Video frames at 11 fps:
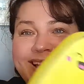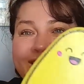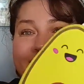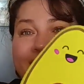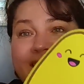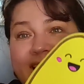
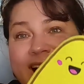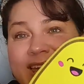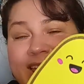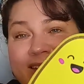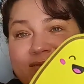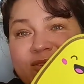And I had to
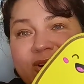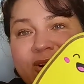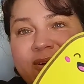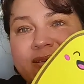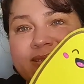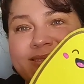get it for
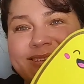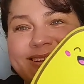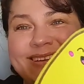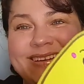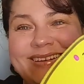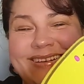her
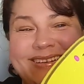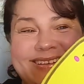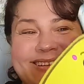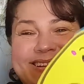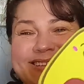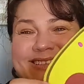
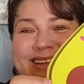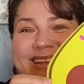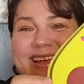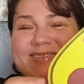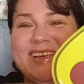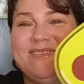because she
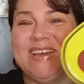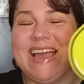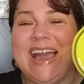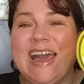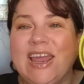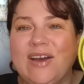loves
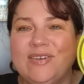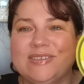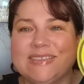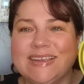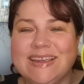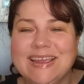
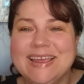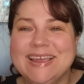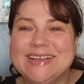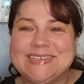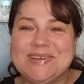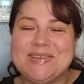avocados.
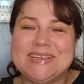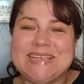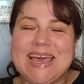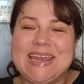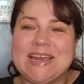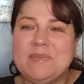So this
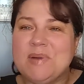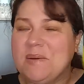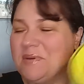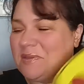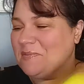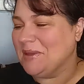had to come
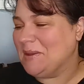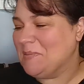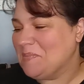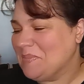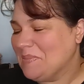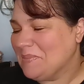home with me.
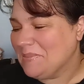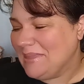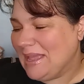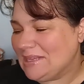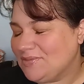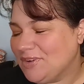
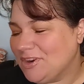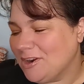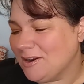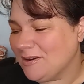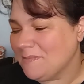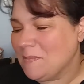That's for
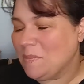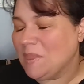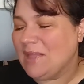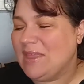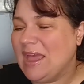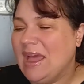her.
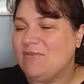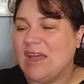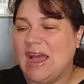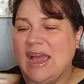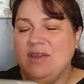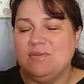They have the
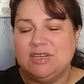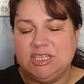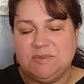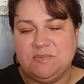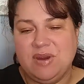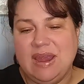Irish
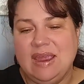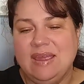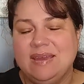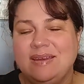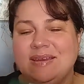Spring.